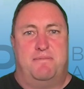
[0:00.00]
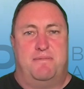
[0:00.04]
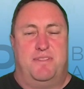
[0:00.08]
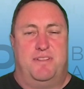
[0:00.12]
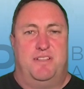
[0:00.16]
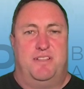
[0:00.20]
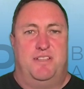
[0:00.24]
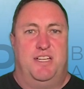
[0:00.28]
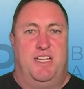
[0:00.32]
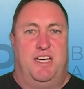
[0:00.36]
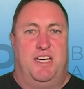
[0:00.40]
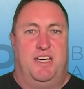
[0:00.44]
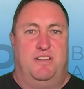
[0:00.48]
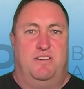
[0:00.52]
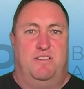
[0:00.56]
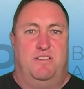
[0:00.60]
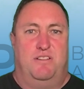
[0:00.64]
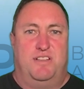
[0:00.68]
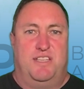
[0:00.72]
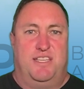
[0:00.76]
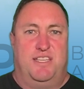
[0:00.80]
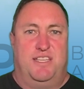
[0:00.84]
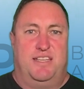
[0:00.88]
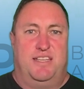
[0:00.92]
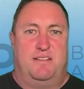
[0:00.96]

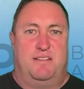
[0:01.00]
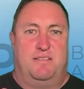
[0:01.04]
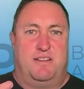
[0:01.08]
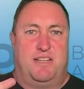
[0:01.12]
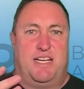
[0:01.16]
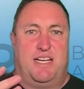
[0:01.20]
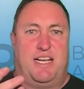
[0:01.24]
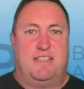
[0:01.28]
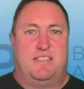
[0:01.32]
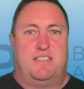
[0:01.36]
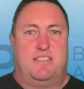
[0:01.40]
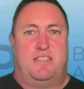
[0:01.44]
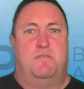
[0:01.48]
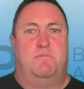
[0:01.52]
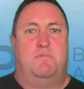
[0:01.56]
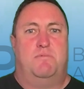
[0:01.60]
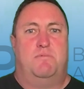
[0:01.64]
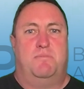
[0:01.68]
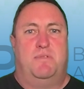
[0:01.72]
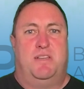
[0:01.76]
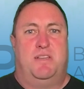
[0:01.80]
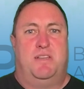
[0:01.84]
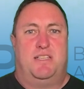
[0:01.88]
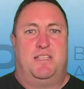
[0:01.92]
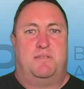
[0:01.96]
looking at
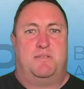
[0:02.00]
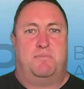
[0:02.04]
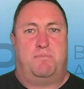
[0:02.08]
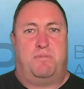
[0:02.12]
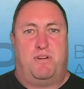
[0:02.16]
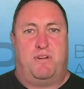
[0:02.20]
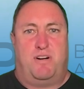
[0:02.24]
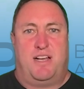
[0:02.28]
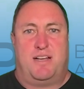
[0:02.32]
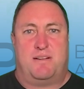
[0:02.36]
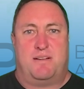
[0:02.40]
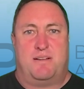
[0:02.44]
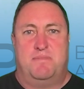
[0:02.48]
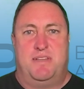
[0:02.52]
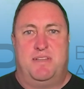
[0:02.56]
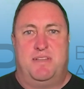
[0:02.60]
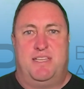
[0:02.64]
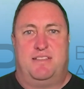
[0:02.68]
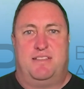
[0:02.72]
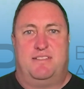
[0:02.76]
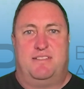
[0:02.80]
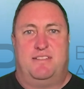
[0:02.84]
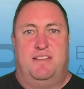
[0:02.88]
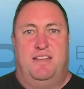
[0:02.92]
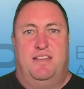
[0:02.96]
customer mix, product
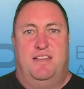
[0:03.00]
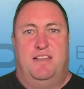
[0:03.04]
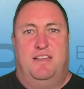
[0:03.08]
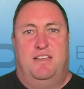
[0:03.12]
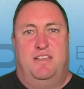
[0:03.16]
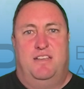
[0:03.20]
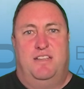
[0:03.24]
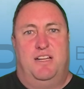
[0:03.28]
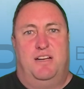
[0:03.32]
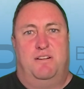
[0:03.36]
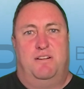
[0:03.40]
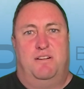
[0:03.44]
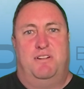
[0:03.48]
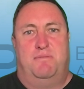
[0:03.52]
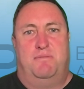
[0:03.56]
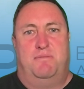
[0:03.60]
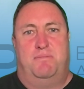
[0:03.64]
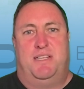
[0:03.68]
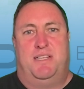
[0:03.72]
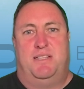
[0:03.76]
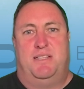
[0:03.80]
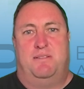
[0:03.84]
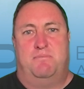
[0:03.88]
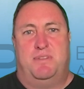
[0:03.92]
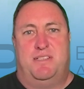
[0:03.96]
mix. We've
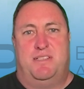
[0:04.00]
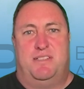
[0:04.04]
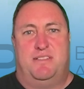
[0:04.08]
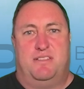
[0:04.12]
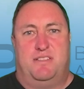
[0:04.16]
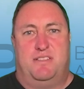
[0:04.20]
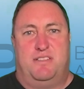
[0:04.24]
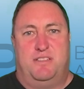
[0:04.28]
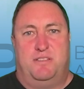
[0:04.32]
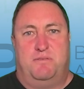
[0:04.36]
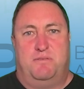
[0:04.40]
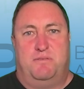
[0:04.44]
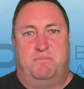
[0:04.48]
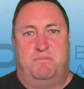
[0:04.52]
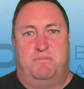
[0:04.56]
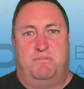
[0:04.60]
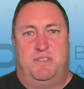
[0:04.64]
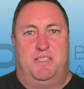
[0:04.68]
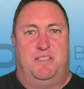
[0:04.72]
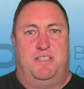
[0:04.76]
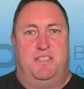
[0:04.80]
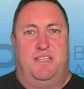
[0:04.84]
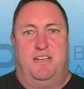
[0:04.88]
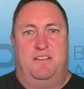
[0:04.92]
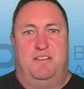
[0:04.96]
been in businesses,
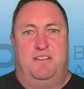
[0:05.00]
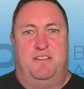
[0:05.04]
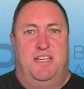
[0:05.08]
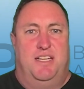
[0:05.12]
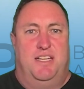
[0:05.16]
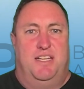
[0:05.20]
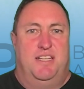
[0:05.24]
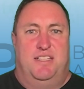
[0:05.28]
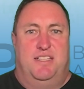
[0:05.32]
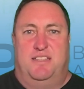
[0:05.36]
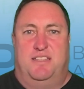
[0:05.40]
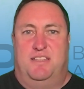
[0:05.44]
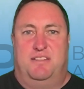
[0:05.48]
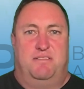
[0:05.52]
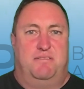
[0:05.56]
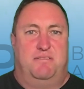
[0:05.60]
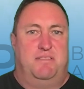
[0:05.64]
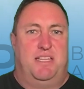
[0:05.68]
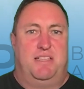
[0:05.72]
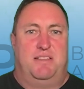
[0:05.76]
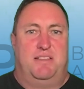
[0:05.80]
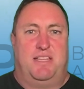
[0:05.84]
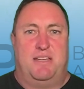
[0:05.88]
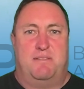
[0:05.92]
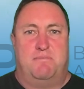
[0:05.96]

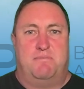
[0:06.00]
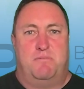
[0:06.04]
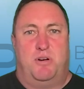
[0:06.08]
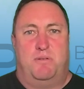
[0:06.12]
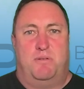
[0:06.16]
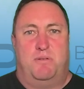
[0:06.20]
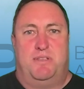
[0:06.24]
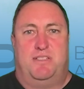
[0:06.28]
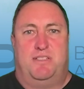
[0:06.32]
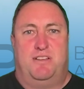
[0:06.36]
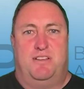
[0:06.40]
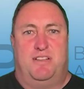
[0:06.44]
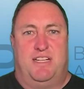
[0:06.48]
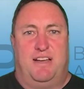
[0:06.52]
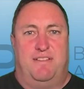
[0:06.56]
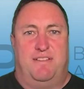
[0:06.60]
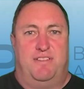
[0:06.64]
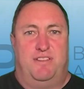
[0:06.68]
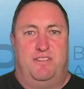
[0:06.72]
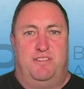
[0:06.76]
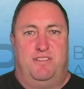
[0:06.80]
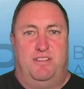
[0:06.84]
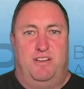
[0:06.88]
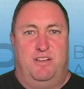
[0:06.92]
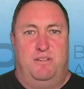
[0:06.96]
that might be turning
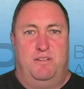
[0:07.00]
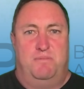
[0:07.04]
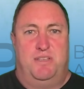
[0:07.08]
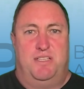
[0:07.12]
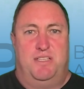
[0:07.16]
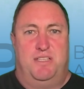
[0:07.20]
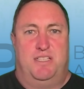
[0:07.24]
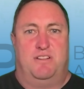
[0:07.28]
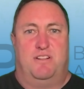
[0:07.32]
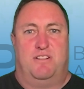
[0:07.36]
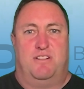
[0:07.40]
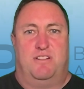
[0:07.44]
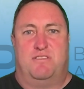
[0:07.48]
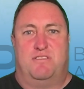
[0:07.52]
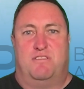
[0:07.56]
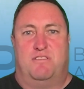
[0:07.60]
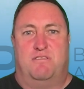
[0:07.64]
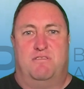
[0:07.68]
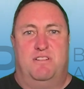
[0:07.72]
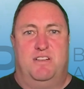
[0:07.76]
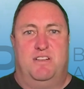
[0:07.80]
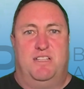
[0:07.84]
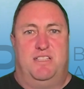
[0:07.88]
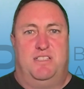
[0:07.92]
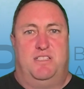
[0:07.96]
over $30 million on
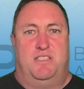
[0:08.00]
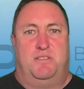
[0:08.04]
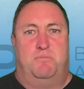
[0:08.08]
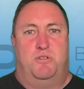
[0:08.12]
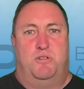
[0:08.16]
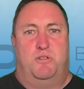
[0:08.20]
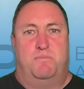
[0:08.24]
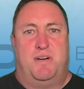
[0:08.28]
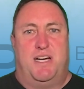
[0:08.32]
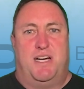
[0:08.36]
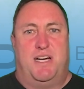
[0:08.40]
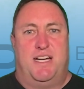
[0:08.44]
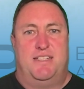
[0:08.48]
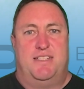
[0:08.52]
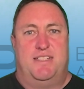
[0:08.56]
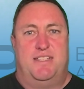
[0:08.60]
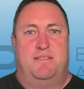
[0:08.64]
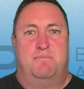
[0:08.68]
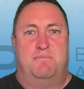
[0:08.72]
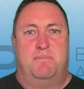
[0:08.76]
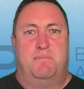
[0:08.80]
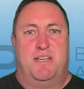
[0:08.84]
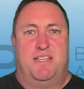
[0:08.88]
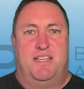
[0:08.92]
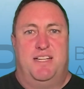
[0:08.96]
a really small
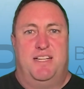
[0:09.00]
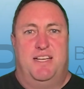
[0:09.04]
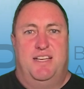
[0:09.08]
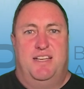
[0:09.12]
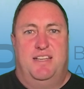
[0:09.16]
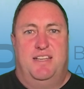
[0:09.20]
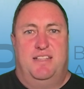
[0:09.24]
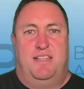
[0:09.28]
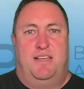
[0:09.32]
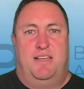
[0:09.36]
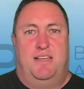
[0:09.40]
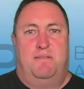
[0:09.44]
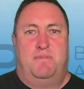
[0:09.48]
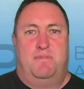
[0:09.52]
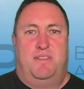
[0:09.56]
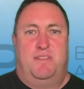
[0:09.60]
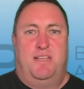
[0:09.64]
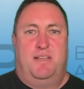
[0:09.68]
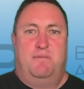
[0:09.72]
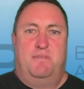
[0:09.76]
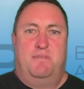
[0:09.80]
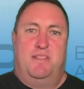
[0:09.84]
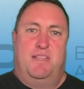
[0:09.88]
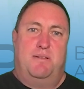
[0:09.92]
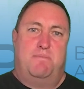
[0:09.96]
margin, but
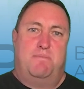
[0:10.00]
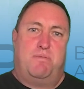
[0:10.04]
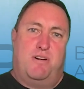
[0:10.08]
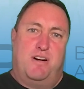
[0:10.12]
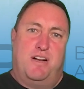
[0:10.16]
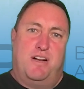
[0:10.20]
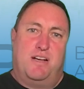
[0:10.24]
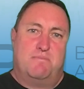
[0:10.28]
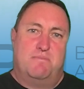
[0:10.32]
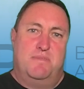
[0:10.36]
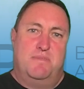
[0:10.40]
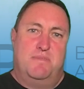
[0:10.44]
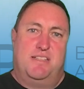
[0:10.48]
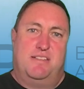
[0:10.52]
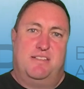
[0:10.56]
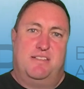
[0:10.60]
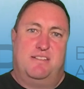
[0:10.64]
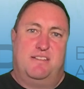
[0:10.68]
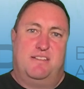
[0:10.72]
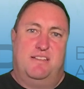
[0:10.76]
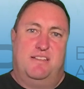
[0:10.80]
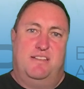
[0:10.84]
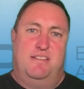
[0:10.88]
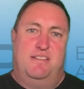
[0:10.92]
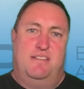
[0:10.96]
their product
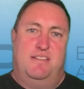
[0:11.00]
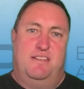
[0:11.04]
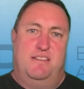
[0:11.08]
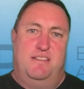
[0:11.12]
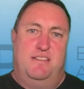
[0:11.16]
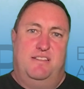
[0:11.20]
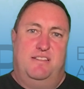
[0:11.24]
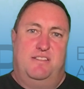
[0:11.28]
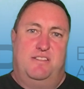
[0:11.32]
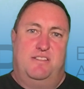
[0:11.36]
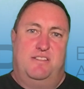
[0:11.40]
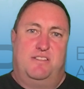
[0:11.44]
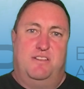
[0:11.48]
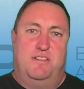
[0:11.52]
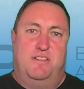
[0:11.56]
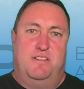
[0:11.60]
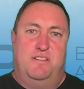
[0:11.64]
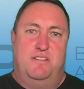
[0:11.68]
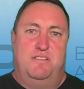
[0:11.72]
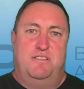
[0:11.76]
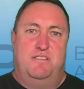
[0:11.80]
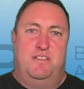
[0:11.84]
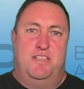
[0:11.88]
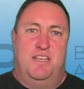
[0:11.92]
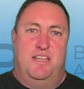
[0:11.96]
mix is
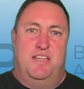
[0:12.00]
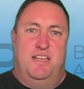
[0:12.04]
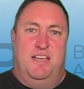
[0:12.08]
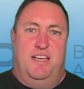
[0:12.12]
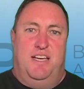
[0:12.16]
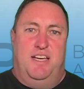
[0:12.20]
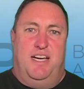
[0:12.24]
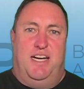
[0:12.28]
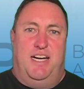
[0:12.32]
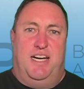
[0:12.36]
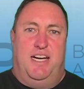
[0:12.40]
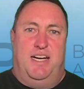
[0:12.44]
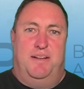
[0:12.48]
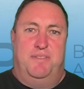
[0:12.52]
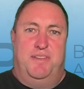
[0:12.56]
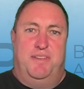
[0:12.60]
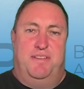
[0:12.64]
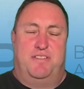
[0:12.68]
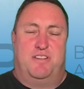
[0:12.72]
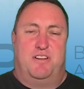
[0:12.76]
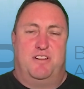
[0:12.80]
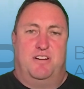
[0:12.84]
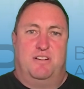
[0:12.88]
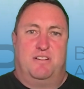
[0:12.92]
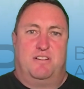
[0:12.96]
skewed.
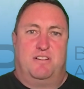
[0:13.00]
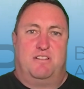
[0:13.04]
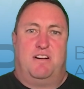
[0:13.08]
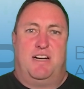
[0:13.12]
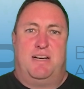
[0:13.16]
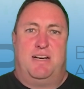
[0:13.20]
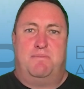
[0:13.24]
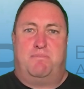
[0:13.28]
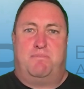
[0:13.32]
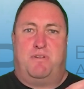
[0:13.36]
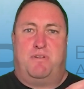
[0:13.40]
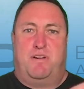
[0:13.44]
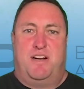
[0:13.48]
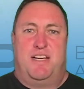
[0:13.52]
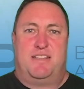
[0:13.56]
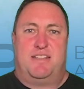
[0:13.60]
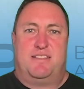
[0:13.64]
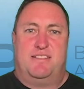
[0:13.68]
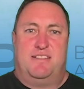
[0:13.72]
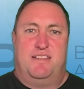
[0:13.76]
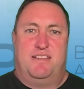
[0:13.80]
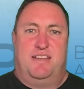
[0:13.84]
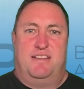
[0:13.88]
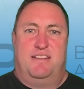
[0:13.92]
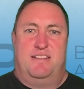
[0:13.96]
They've got great
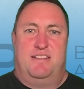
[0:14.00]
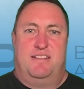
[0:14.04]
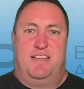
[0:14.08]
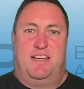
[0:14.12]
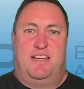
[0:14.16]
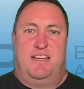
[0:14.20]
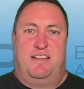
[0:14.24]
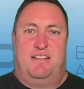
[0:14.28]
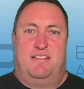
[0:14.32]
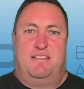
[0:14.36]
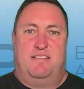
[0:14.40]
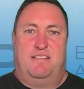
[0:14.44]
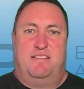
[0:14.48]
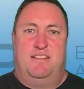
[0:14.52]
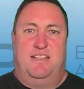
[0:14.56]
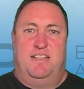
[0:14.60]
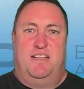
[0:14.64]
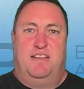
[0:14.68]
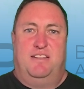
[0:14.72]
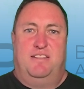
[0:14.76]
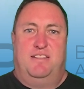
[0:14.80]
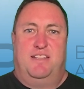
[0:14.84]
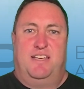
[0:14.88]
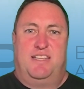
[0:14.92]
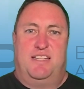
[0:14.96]
products that
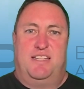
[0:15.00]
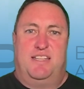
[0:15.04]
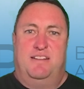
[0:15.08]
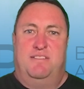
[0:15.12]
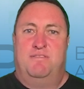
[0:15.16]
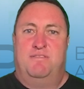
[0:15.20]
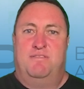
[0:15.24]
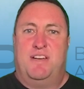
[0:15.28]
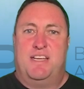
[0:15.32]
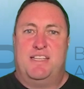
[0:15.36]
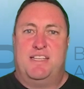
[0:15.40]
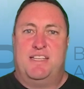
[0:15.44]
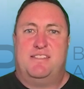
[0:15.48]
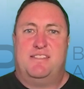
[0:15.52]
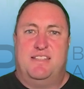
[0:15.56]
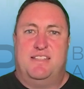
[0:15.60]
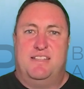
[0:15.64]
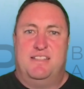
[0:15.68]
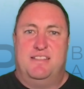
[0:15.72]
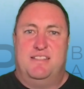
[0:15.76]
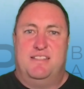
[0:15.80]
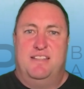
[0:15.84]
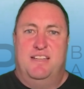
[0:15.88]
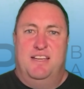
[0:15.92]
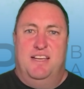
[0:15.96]
they can invest
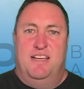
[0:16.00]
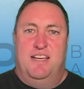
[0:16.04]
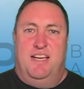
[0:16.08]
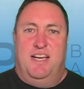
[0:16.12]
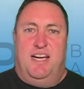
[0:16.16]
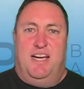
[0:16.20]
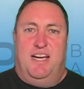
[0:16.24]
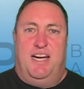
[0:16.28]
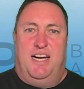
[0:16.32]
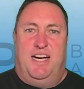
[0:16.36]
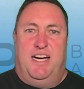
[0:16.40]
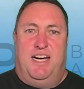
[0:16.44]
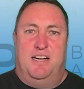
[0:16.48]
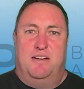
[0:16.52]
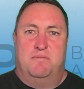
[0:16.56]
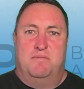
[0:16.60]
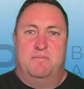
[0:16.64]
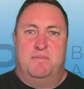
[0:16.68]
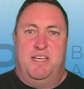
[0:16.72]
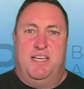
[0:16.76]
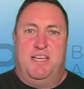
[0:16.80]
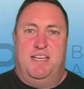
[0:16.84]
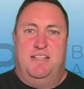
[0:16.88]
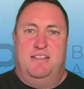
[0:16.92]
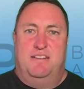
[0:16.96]
in,
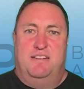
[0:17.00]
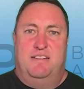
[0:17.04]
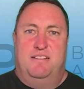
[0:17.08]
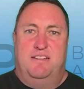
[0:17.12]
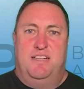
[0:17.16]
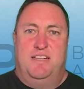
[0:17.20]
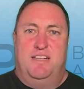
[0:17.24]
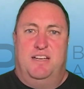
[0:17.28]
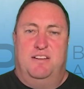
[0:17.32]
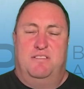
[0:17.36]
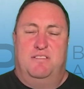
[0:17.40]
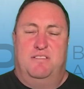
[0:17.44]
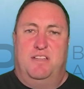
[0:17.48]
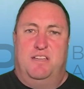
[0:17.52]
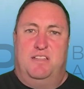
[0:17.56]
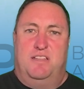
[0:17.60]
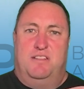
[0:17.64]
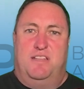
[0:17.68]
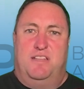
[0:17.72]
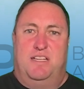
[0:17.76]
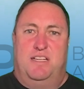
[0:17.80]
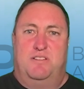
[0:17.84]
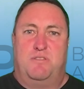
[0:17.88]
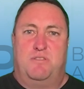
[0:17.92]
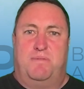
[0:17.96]
and
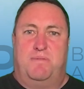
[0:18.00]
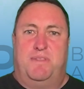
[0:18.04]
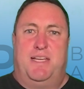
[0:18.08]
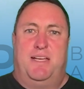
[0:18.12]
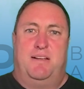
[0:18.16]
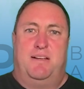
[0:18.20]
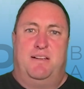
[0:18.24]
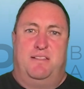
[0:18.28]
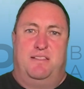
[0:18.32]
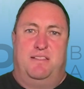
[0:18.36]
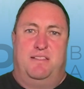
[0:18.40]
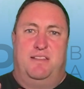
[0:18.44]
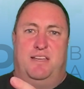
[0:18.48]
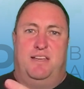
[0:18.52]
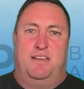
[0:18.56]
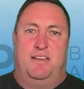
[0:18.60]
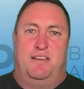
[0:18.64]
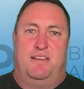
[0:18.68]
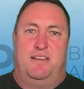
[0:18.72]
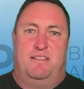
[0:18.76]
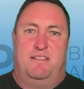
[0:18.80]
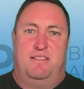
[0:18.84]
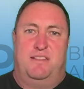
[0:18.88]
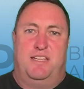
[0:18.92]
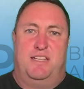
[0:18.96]
they drop
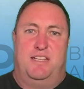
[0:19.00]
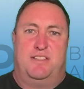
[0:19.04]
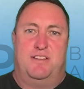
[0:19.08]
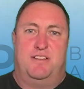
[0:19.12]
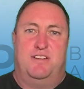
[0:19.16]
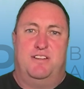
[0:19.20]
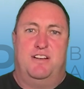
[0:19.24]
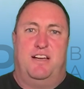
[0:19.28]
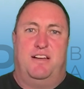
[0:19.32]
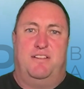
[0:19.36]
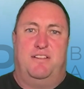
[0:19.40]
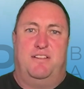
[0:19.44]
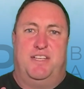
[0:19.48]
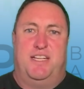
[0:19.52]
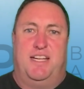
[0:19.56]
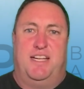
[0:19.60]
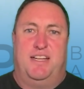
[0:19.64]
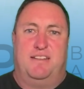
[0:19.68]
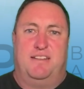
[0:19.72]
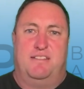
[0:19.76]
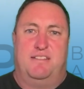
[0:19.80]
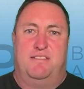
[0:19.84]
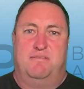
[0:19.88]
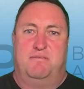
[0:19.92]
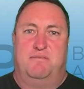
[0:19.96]
their turnover
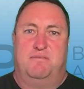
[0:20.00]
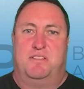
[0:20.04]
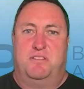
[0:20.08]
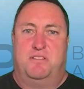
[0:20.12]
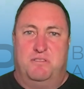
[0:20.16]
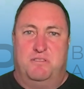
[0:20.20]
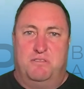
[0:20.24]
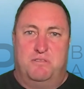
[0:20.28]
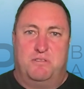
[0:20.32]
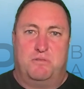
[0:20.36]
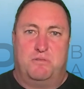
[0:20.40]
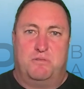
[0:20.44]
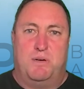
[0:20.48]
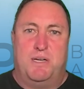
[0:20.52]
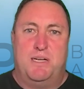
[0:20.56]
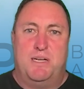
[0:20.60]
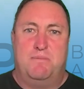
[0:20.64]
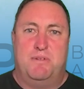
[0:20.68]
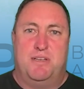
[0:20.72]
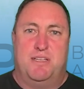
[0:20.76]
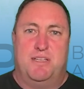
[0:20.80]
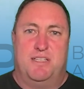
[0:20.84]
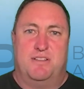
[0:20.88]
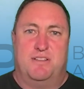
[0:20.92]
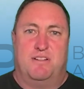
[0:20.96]
down to
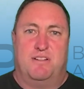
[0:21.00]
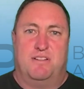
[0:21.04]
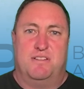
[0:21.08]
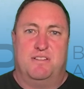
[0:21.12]
$20 million,